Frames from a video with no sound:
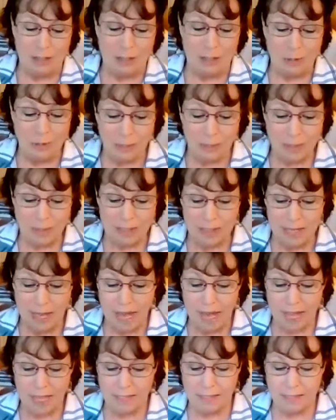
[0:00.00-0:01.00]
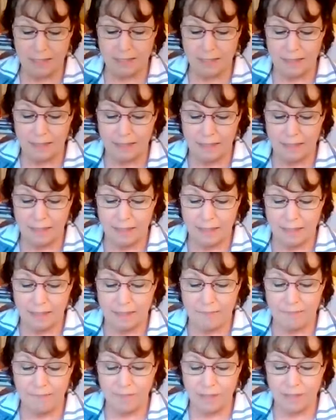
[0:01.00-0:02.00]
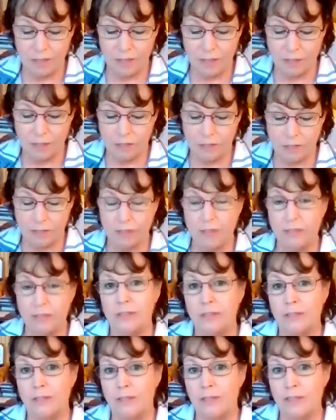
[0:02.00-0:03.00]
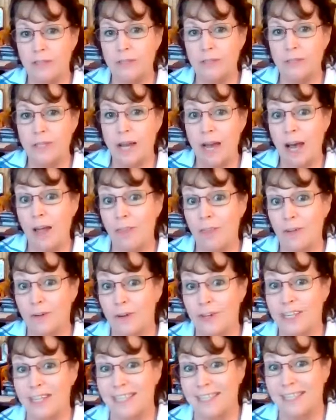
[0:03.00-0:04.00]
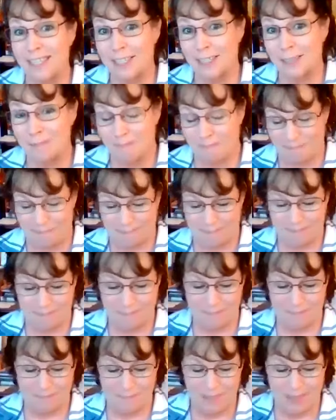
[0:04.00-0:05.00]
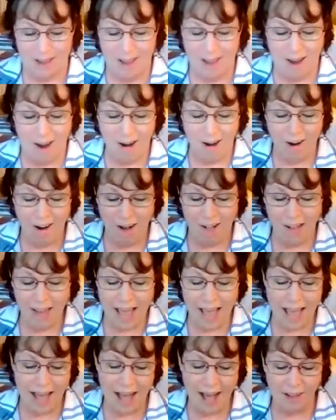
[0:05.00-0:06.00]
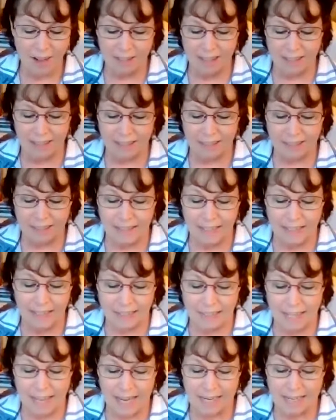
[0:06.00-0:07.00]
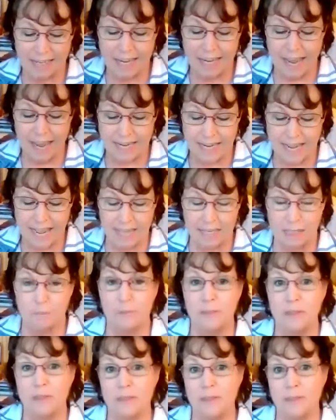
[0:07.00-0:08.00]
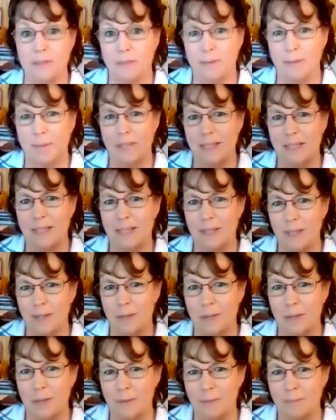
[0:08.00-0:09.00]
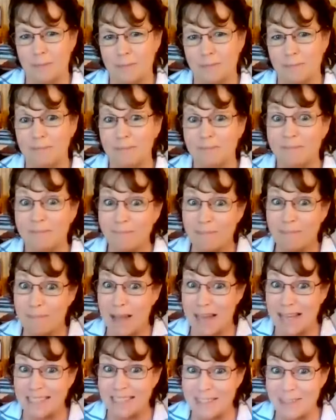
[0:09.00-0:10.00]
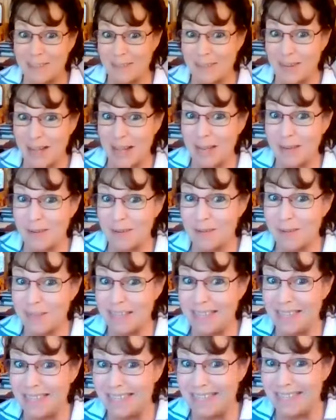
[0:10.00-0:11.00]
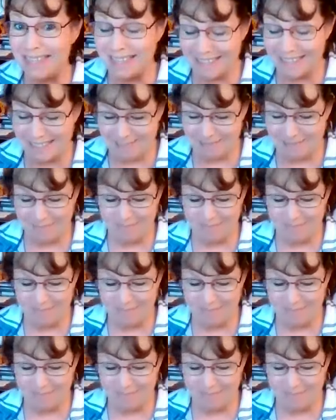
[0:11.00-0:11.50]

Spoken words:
to realize the fears you'd othered are all howling like night animals within you, passing through Halloween,